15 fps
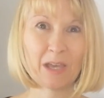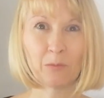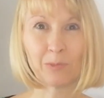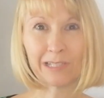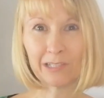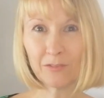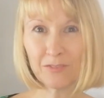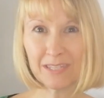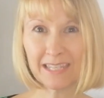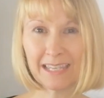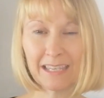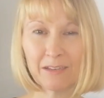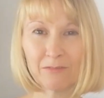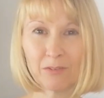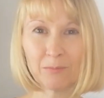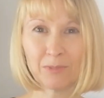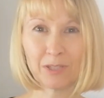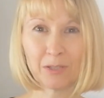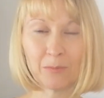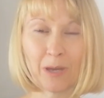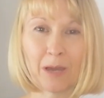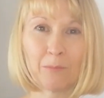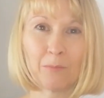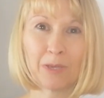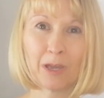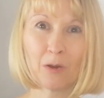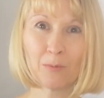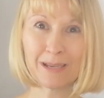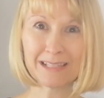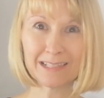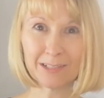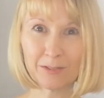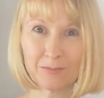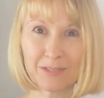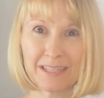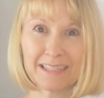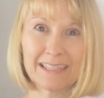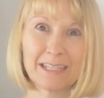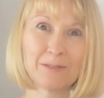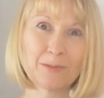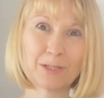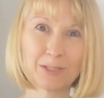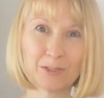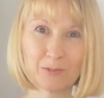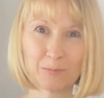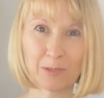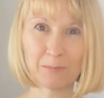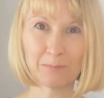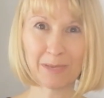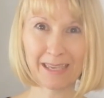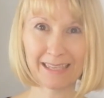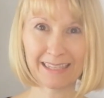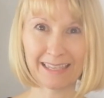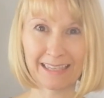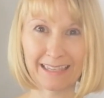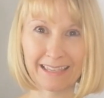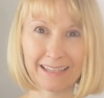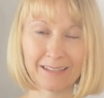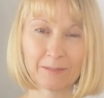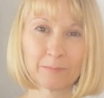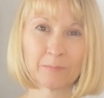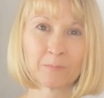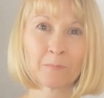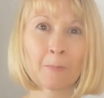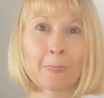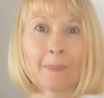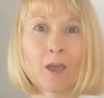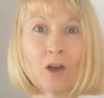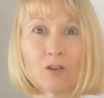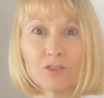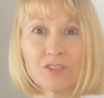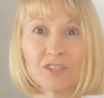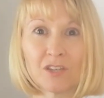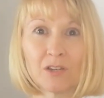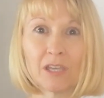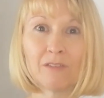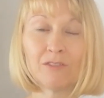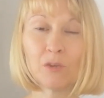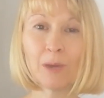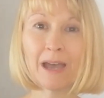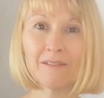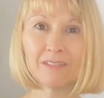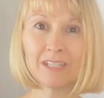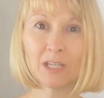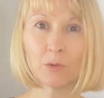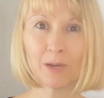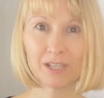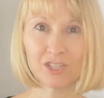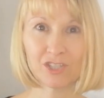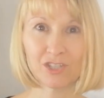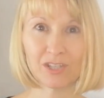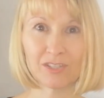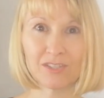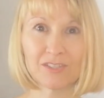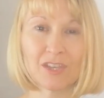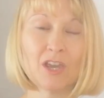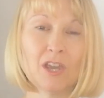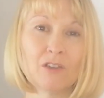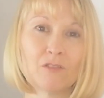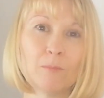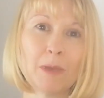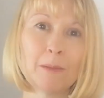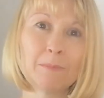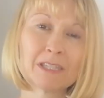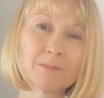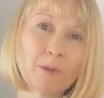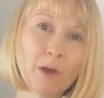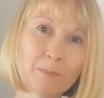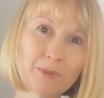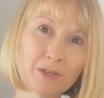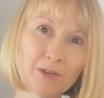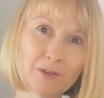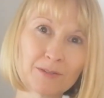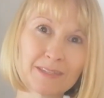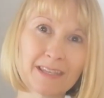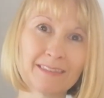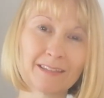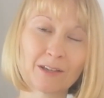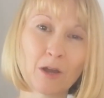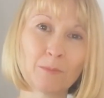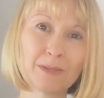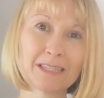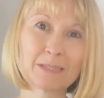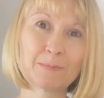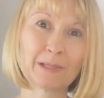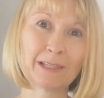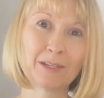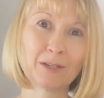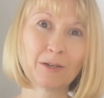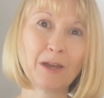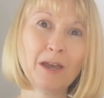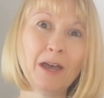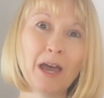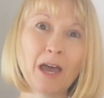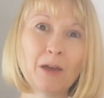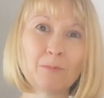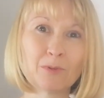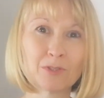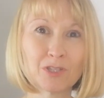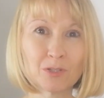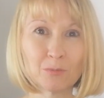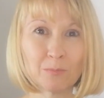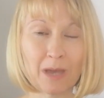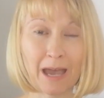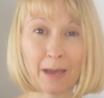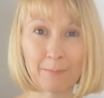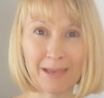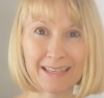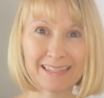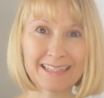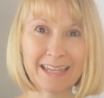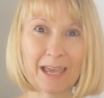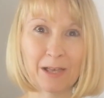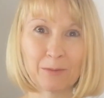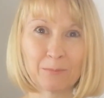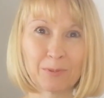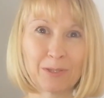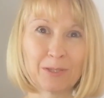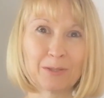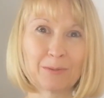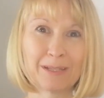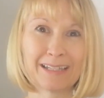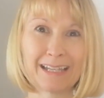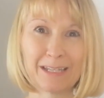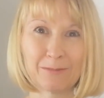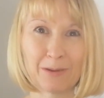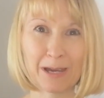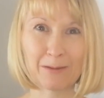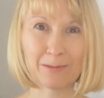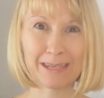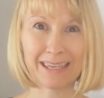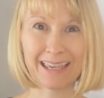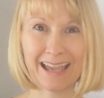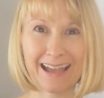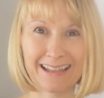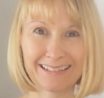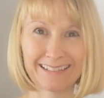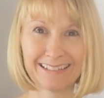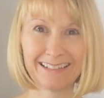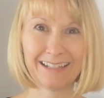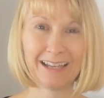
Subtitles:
We'd love to hear from you, and we always love to see what you've been making. Also, if you have any questions, remember to pop those in the comments below, and we'll do our best to help you in any way we can.